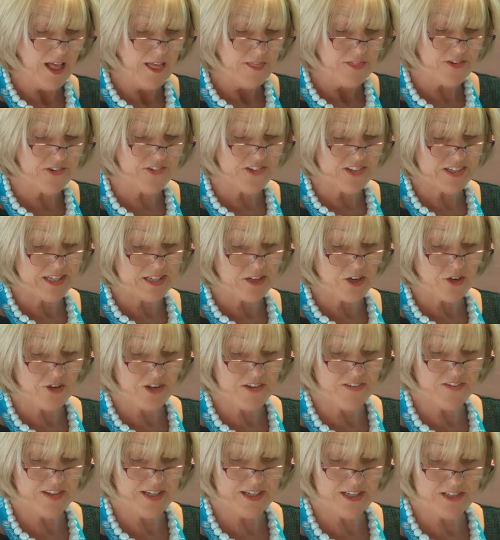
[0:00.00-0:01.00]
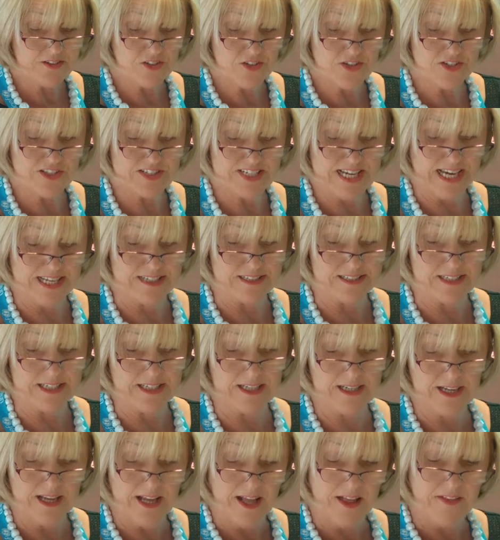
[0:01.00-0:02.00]
There's an increasing
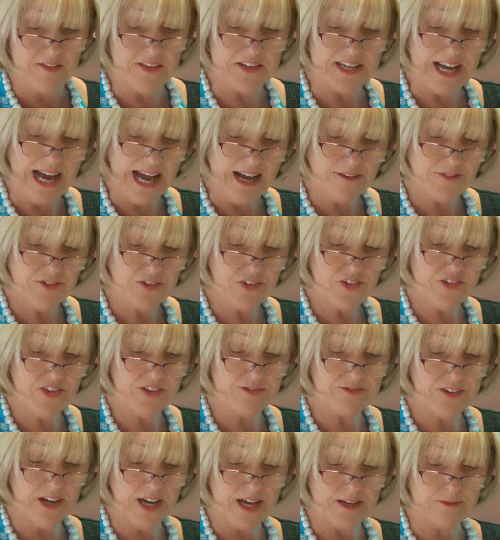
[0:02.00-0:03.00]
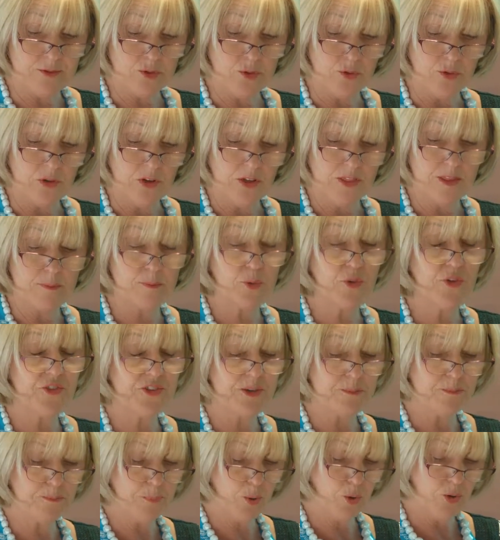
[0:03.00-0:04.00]
understanding that after survival, the
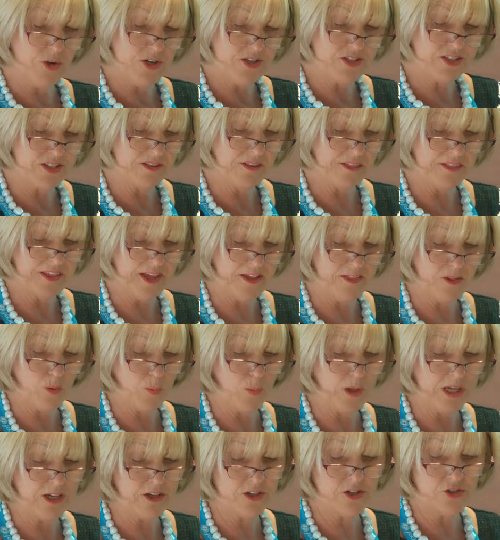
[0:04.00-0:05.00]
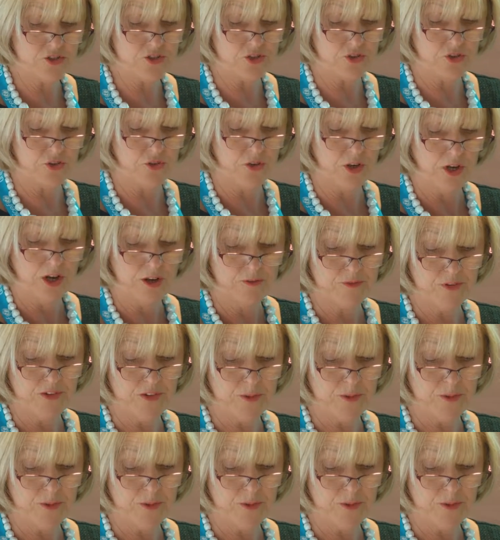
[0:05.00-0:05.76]
most important thing that we can do for